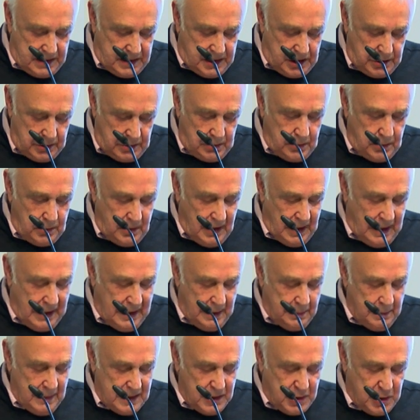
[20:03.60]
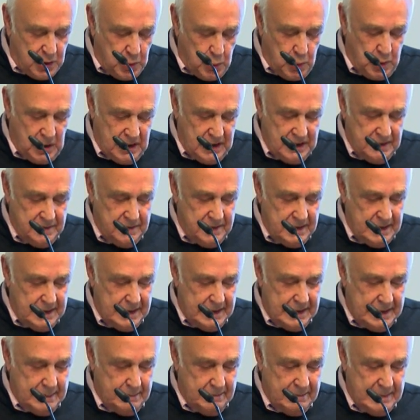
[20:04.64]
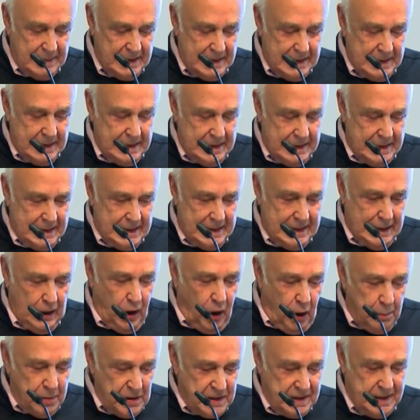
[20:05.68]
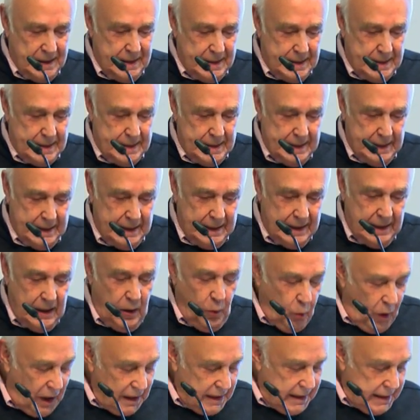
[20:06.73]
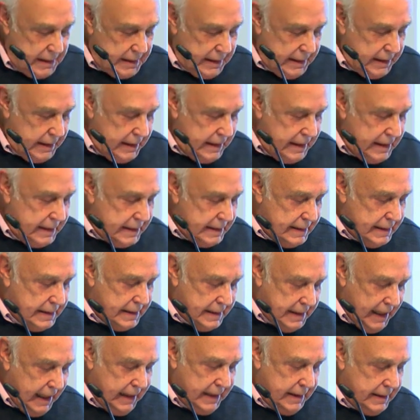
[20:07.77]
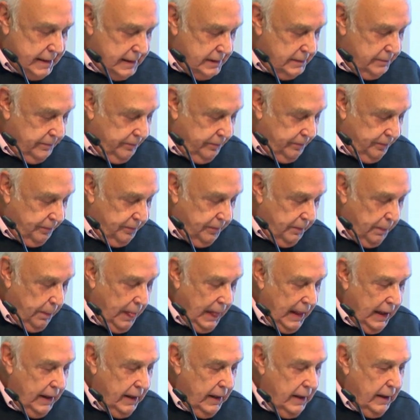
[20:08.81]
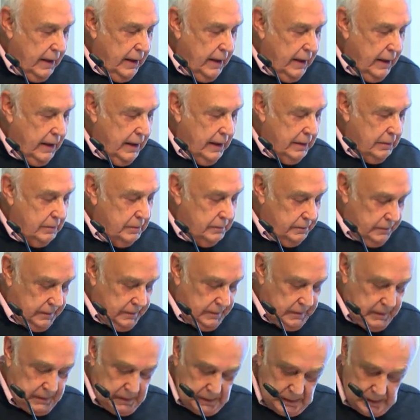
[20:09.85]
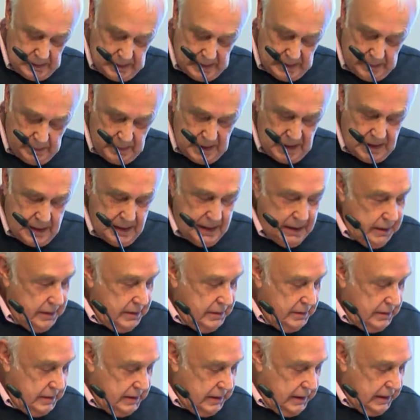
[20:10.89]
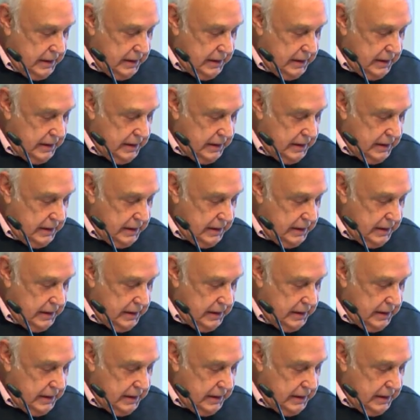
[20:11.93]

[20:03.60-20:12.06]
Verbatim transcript: Two sort of opposites here. One is it needs a state. Number 10,